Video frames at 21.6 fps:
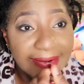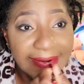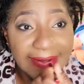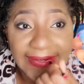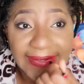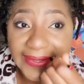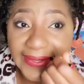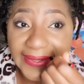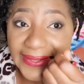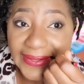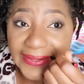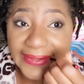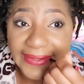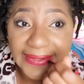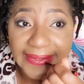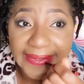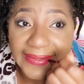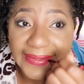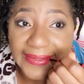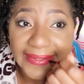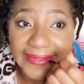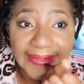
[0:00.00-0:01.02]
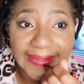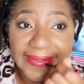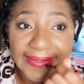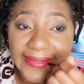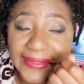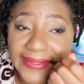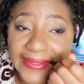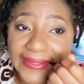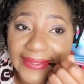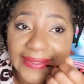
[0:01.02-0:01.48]
it won't last. I mean, something
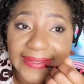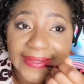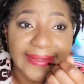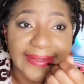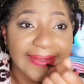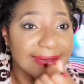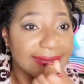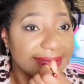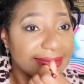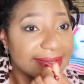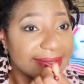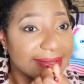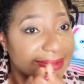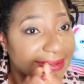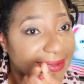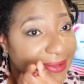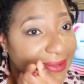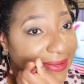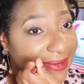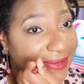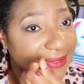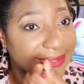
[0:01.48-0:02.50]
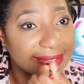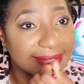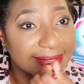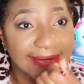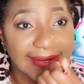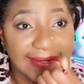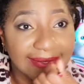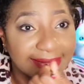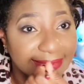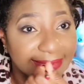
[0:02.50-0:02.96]
will not last. It will finish in
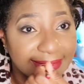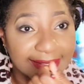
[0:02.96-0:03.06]
time.